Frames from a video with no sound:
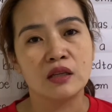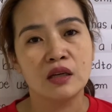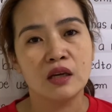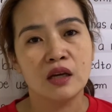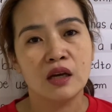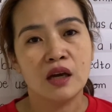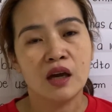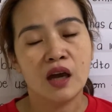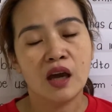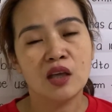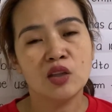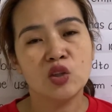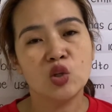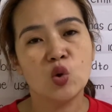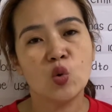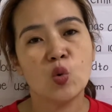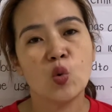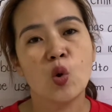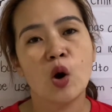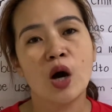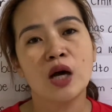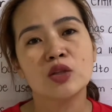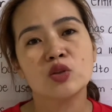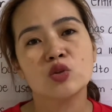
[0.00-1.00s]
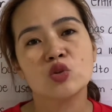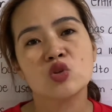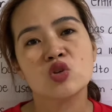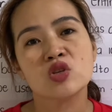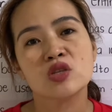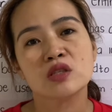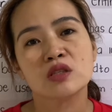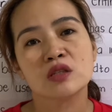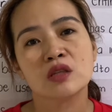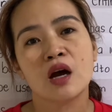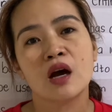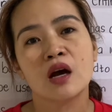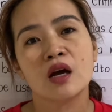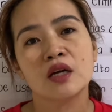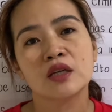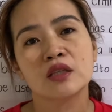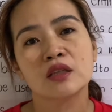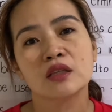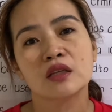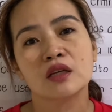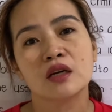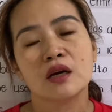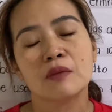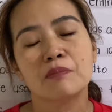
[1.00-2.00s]
and you want to start
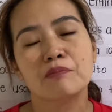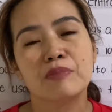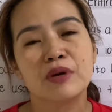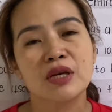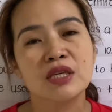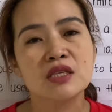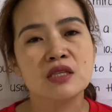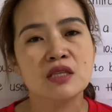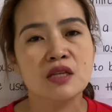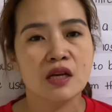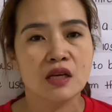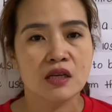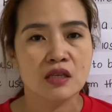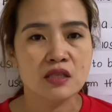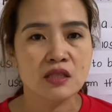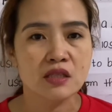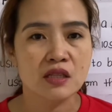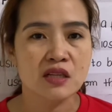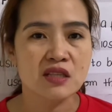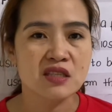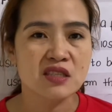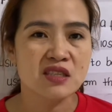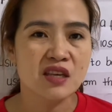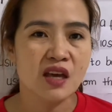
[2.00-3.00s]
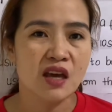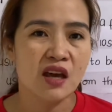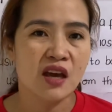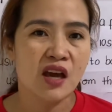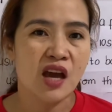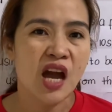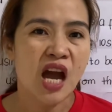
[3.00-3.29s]
a business, let's say